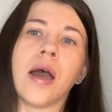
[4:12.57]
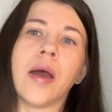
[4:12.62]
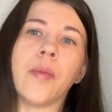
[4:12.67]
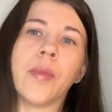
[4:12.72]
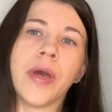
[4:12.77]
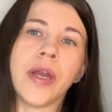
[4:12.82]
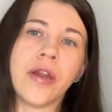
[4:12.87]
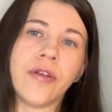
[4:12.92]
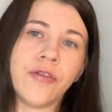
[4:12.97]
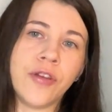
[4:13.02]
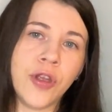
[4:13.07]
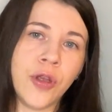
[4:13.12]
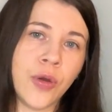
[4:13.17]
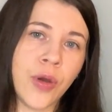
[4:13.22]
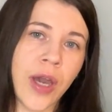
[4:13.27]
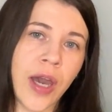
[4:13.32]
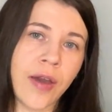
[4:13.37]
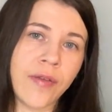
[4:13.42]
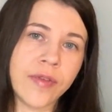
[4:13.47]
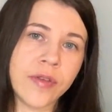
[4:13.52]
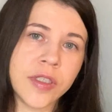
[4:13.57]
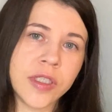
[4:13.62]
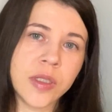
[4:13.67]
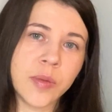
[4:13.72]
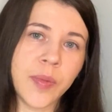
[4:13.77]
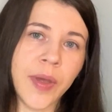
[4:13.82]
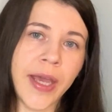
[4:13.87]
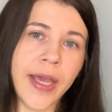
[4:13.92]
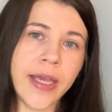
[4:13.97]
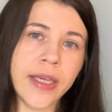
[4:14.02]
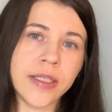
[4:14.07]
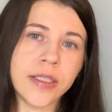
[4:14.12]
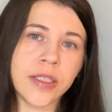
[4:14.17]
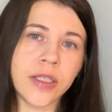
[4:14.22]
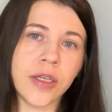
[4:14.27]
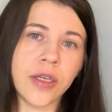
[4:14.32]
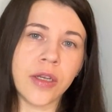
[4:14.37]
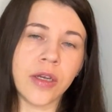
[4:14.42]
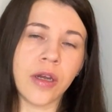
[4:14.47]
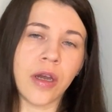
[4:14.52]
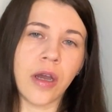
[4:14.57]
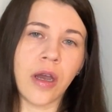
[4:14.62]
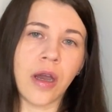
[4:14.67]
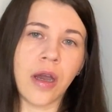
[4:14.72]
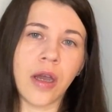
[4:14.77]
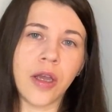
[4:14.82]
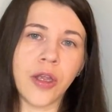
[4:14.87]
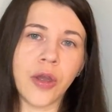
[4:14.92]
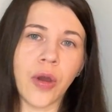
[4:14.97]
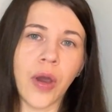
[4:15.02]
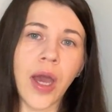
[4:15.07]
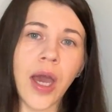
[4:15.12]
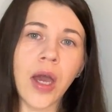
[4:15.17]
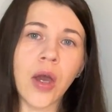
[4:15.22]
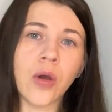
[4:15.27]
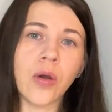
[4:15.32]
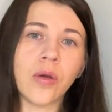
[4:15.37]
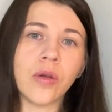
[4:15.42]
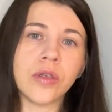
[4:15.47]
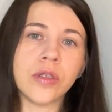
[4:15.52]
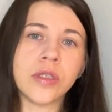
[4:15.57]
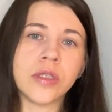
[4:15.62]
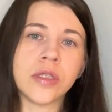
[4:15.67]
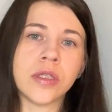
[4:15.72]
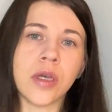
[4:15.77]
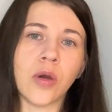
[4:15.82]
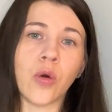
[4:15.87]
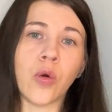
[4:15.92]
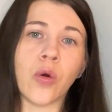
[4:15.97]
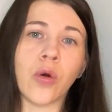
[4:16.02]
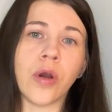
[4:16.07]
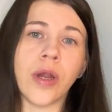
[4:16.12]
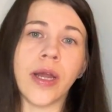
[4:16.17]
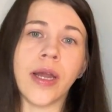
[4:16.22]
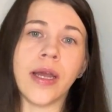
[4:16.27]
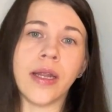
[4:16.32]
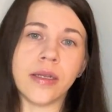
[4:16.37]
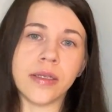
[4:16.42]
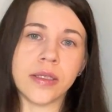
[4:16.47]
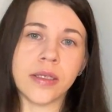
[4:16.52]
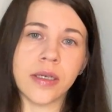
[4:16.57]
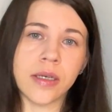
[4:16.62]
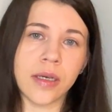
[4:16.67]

but if you have space in your house and